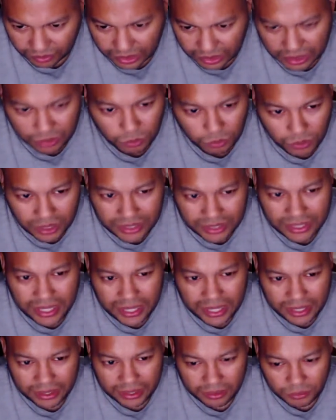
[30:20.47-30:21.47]
It's one
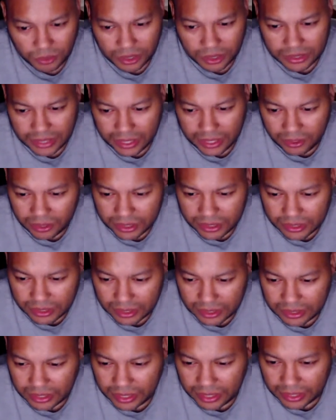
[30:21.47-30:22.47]
day, one day on a
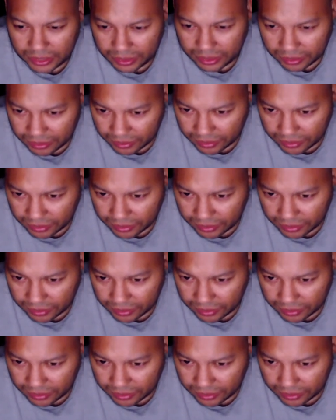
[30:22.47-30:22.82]
Sunday.